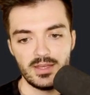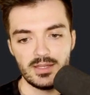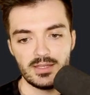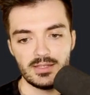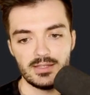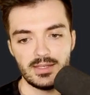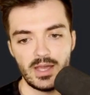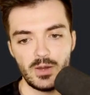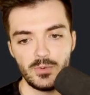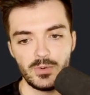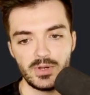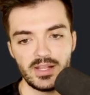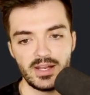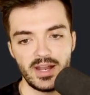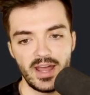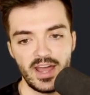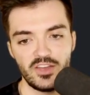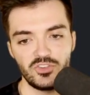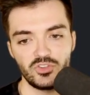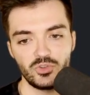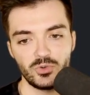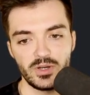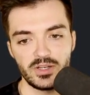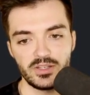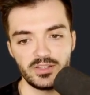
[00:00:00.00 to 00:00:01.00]
Now when an
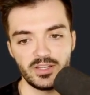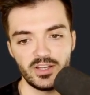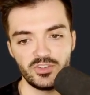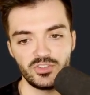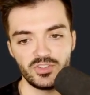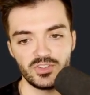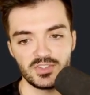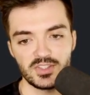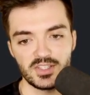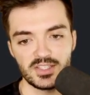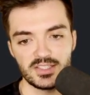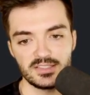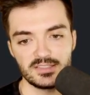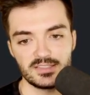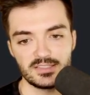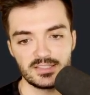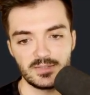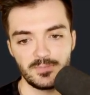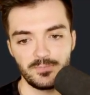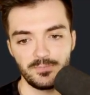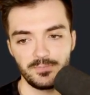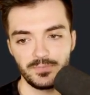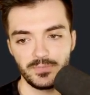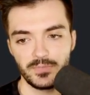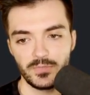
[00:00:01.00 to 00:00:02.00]
asteroid touches us,
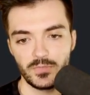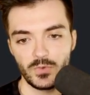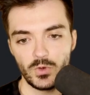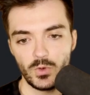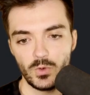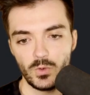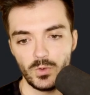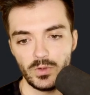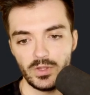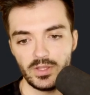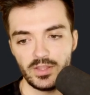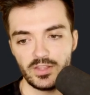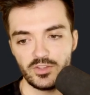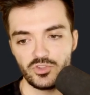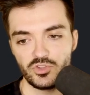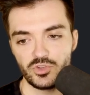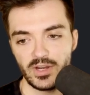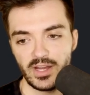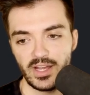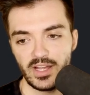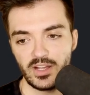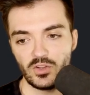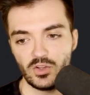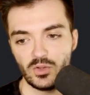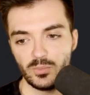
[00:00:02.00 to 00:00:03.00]
only the
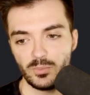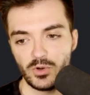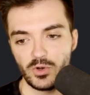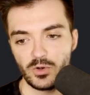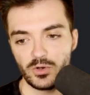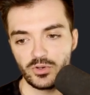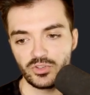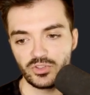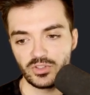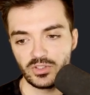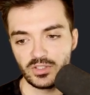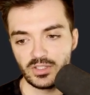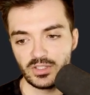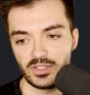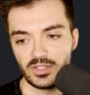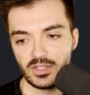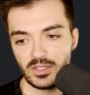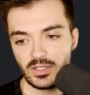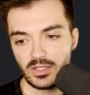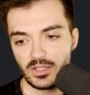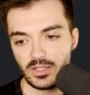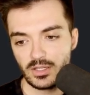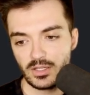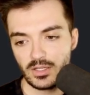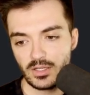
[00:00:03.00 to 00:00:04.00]
triangle portion,
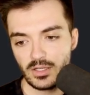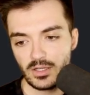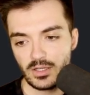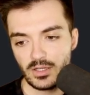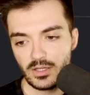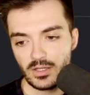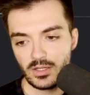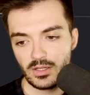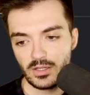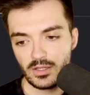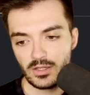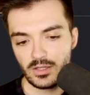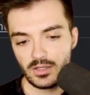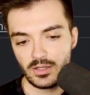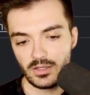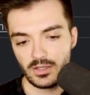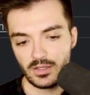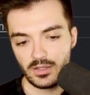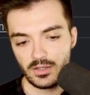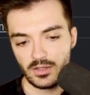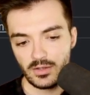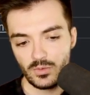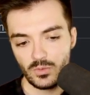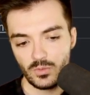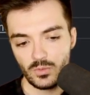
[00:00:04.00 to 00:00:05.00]

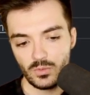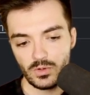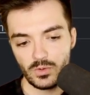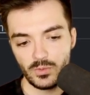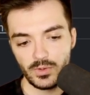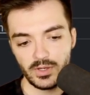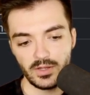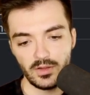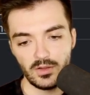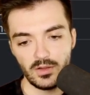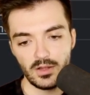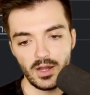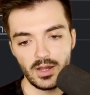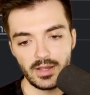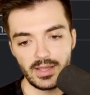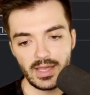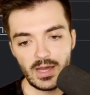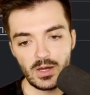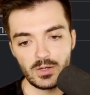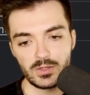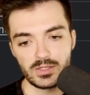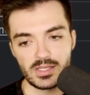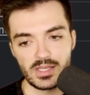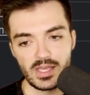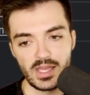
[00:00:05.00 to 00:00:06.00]
we're going to log
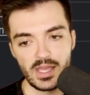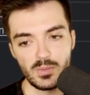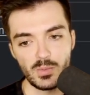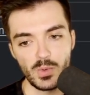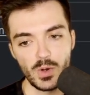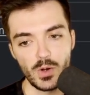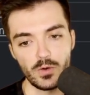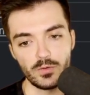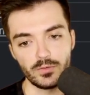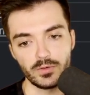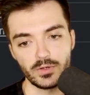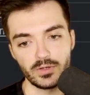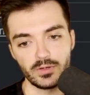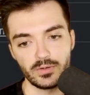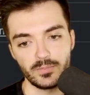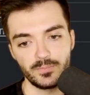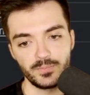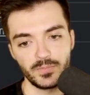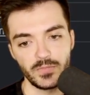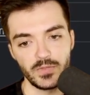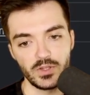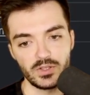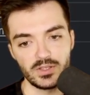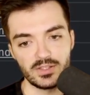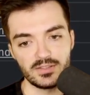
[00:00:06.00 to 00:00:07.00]
out game over.
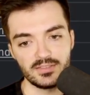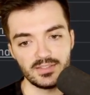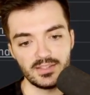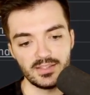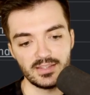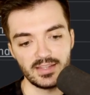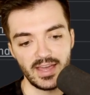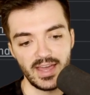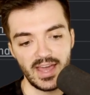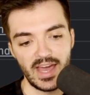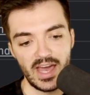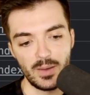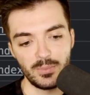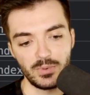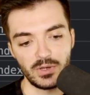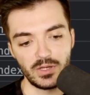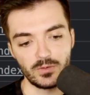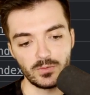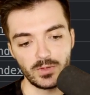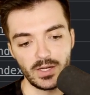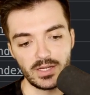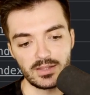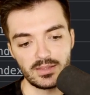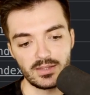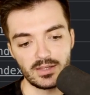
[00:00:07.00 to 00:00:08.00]
You can see that happening
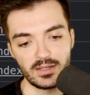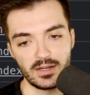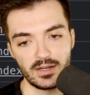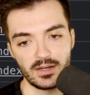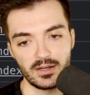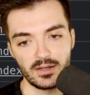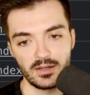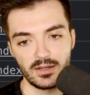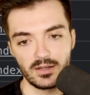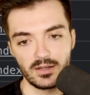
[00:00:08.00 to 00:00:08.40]
right there.